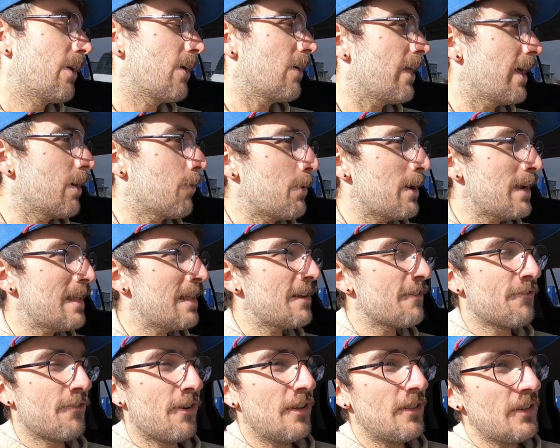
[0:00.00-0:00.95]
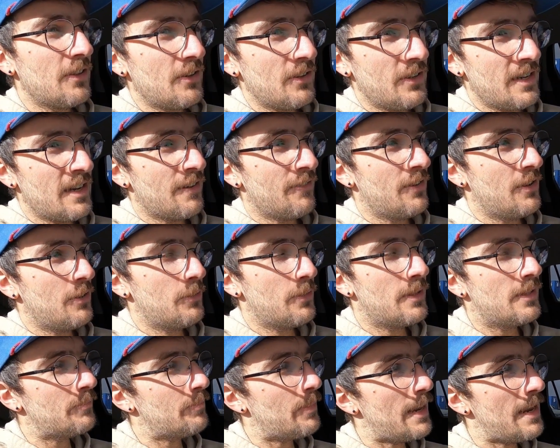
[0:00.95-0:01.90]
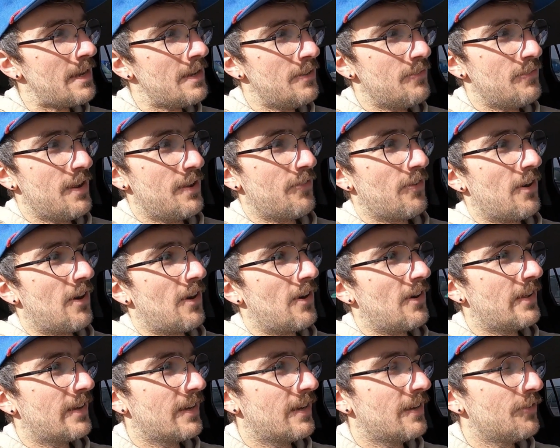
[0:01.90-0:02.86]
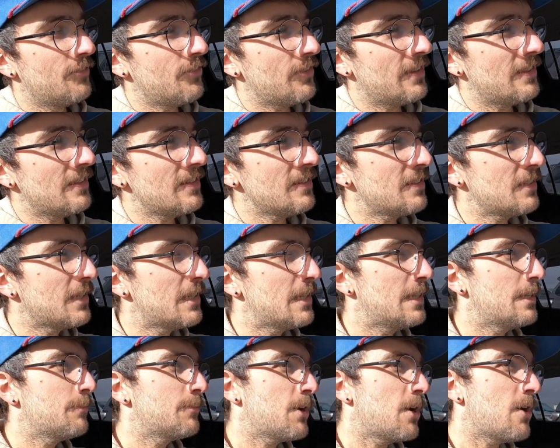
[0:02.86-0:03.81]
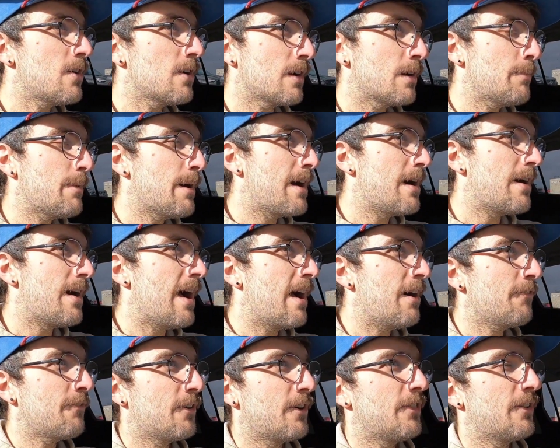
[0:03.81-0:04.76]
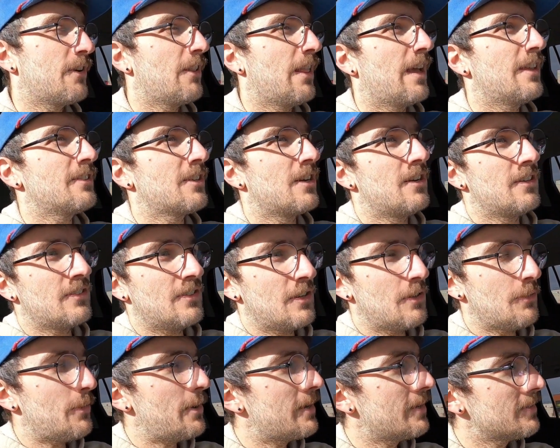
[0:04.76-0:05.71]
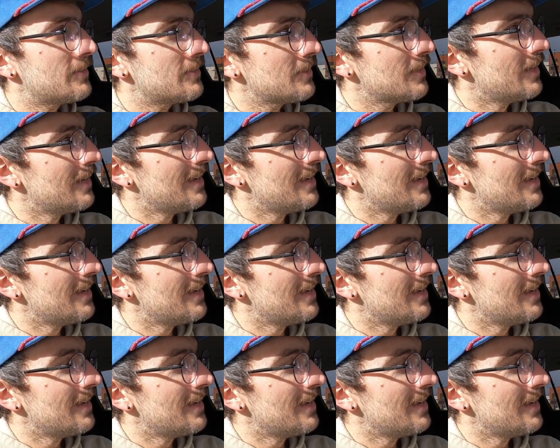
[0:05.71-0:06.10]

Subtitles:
Or like, we did a fun little interview with this band you've never heard of, and listen to them talk about how fun their last concert was.